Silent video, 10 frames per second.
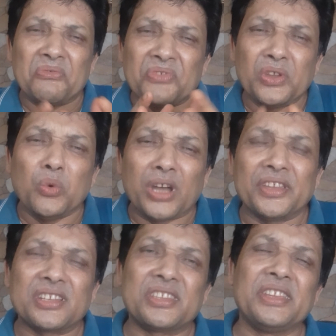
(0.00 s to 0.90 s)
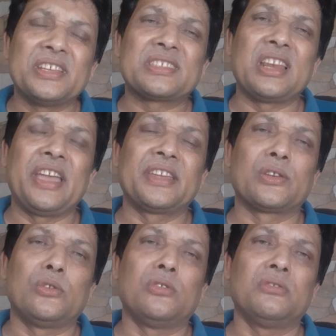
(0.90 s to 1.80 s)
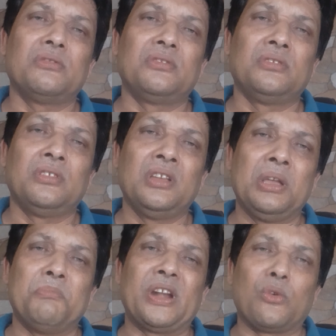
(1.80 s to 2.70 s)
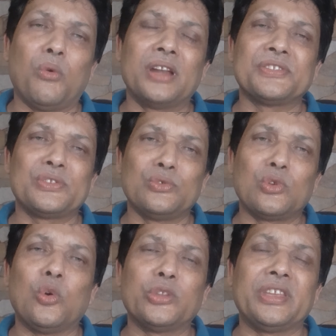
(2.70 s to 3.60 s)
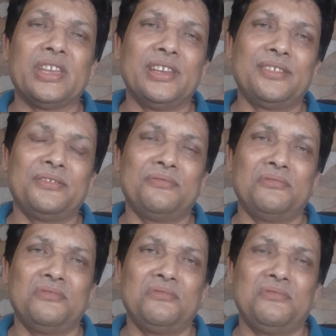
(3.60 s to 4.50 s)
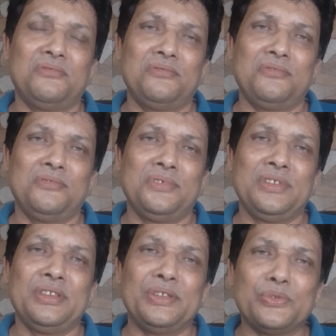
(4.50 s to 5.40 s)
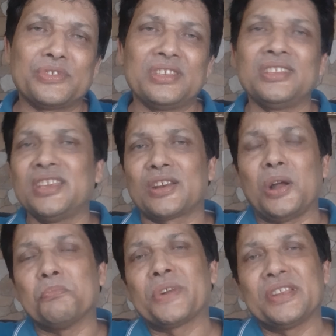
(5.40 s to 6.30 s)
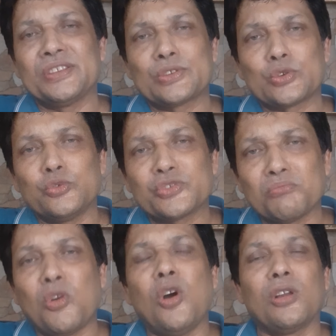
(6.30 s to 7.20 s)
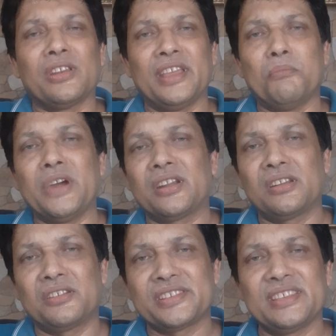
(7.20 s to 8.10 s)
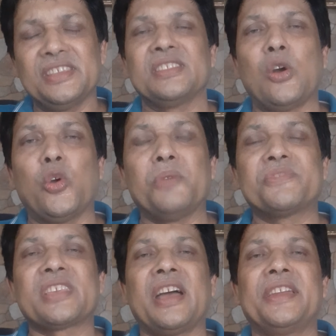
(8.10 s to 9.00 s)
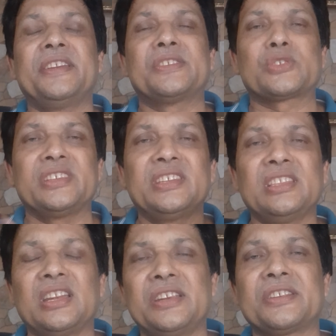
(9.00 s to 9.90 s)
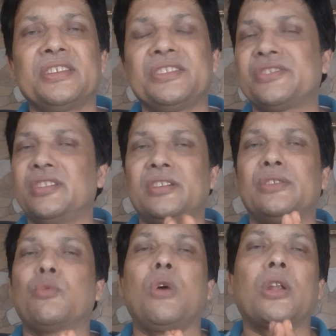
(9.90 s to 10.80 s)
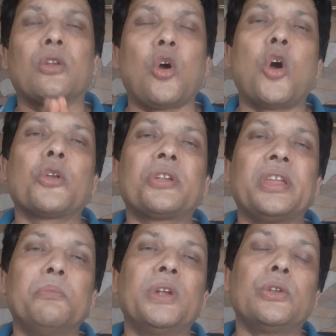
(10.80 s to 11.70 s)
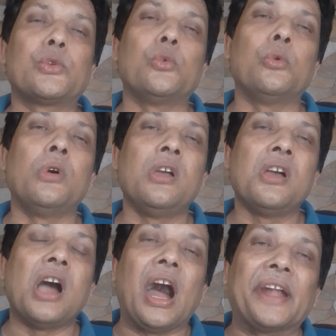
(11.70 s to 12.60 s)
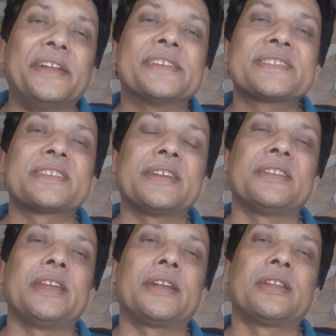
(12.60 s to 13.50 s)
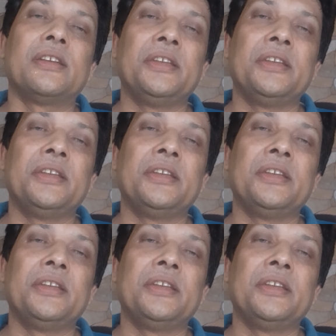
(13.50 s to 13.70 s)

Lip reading: few other things like, no, but once you go there, you see their company is too small, but seeing the website, seeing the literature, you are not able to understand that